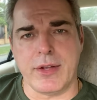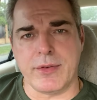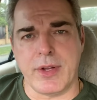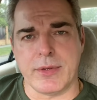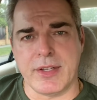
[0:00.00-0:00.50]

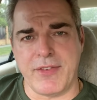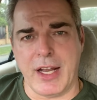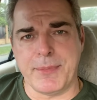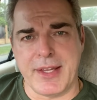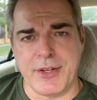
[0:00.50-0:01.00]
de
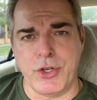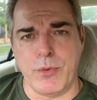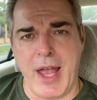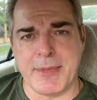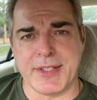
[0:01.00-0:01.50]
developed the
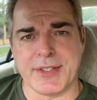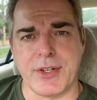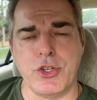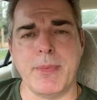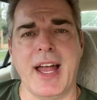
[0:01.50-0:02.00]
new habits, the
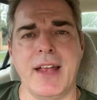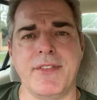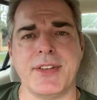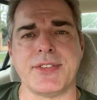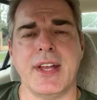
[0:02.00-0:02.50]
new
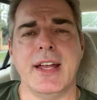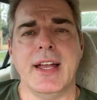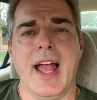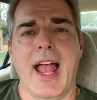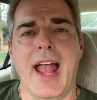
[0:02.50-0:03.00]
behaviors,
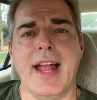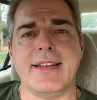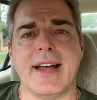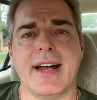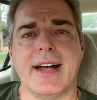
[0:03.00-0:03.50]

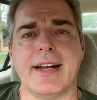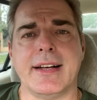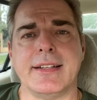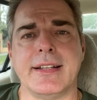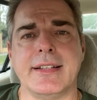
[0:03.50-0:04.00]
and uh,
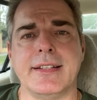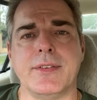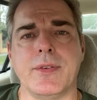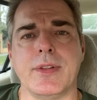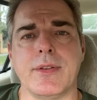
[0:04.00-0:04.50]

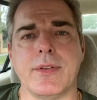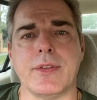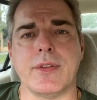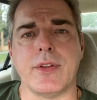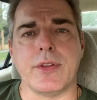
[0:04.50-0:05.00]

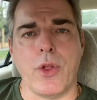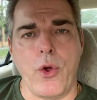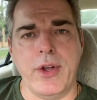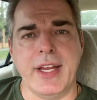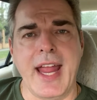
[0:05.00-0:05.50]

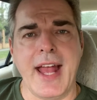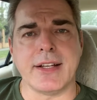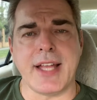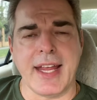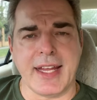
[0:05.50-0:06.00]
learning how
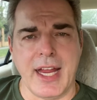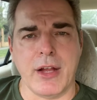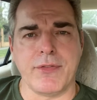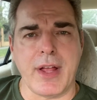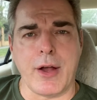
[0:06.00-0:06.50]
to take care
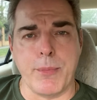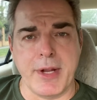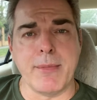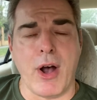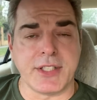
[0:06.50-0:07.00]
of or
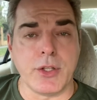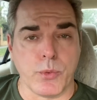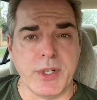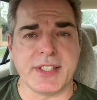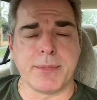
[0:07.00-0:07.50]
minimizing the
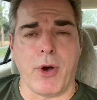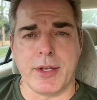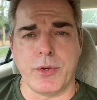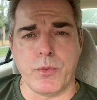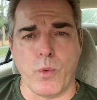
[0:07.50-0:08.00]
risk
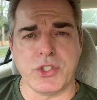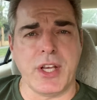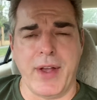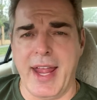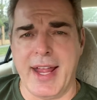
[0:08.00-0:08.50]
by washing
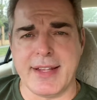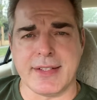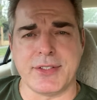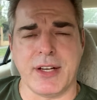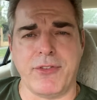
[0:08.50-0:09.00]
our hands
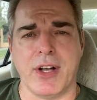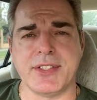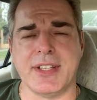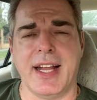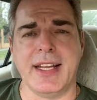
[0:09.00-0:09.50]
and
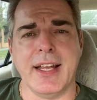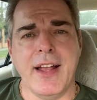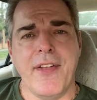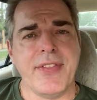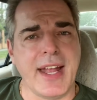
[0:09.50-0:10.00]
self-isolating.
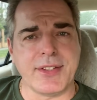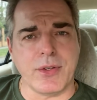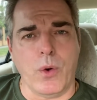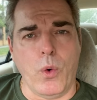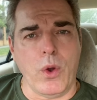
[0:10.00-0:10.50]
That's
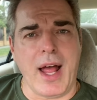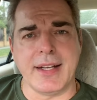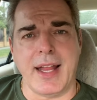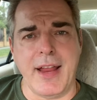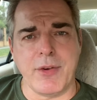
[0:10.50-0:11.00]
all,
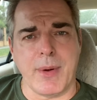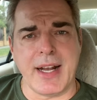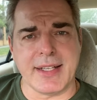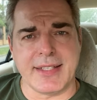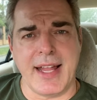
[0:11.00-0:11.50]
un everyone
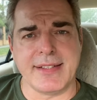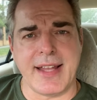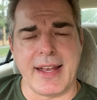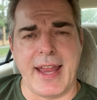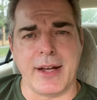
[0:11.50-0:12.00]
understands
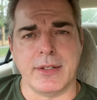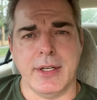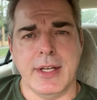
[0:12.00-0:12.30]
that now.